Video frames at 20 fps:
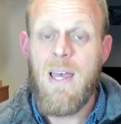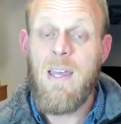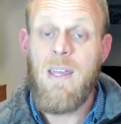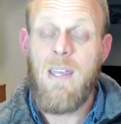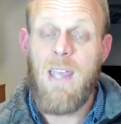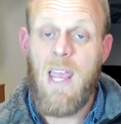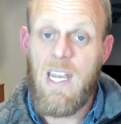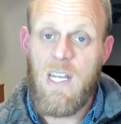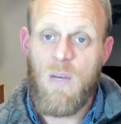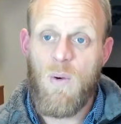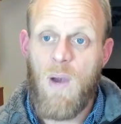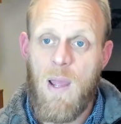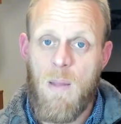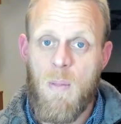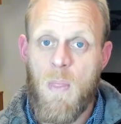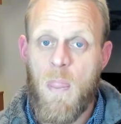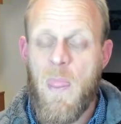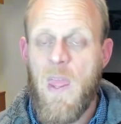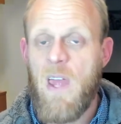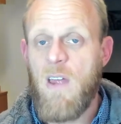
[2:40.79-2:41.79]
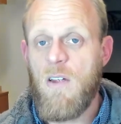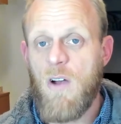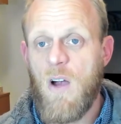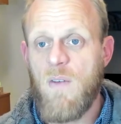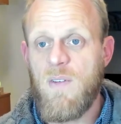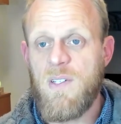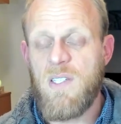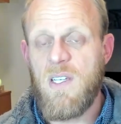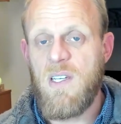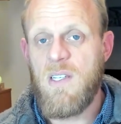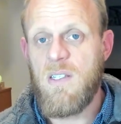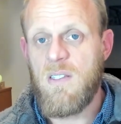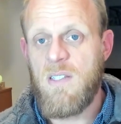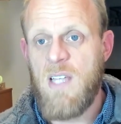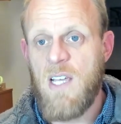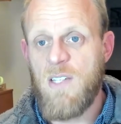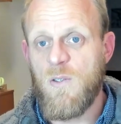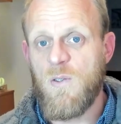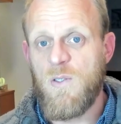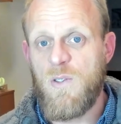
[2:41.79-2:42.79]
Anyway, obviously,
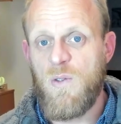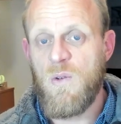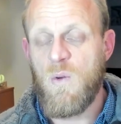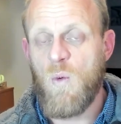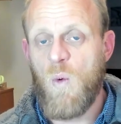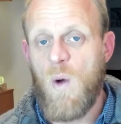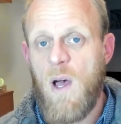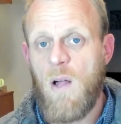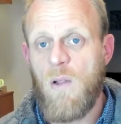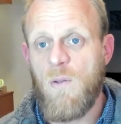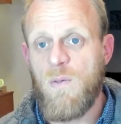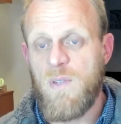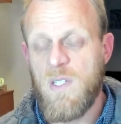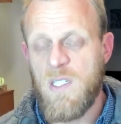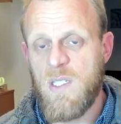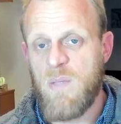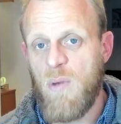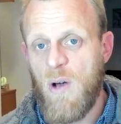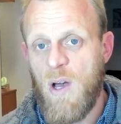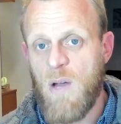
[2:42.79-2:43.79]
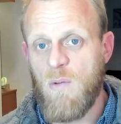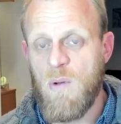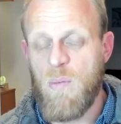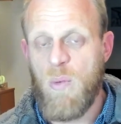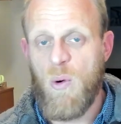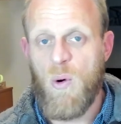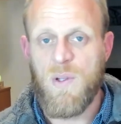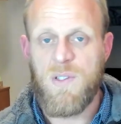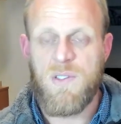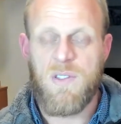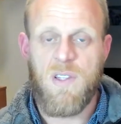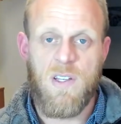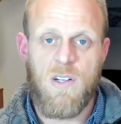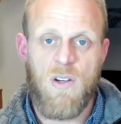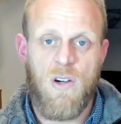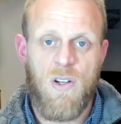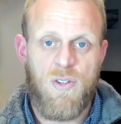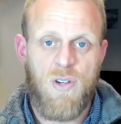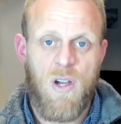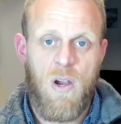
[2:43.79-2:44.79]
Tesla is doing well despite reports to the
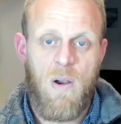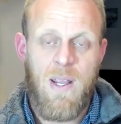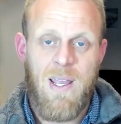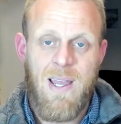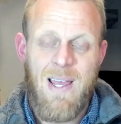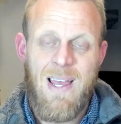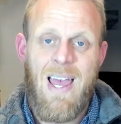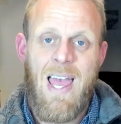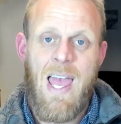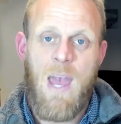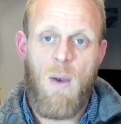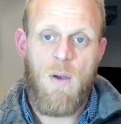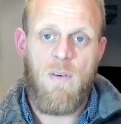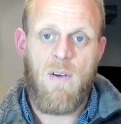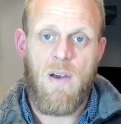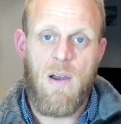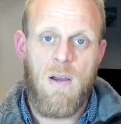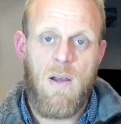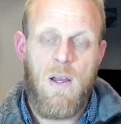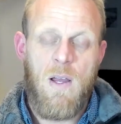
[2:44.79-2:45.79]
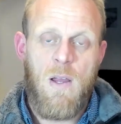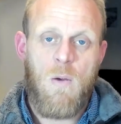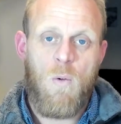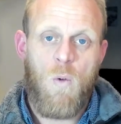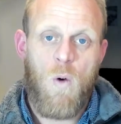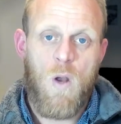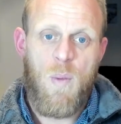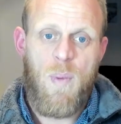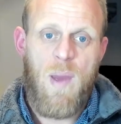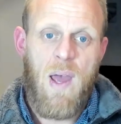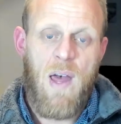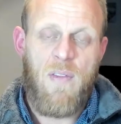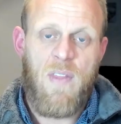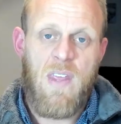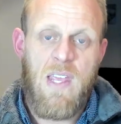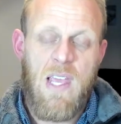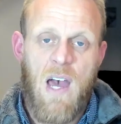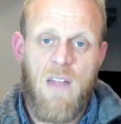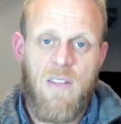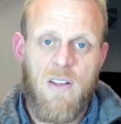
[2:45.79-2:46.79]
contrary. However, what about
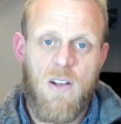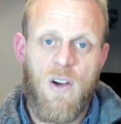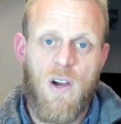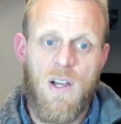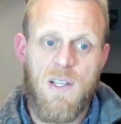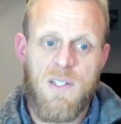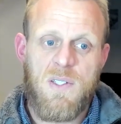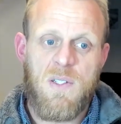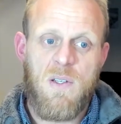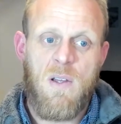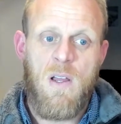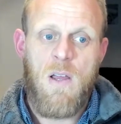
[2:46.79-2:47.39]
the other guys?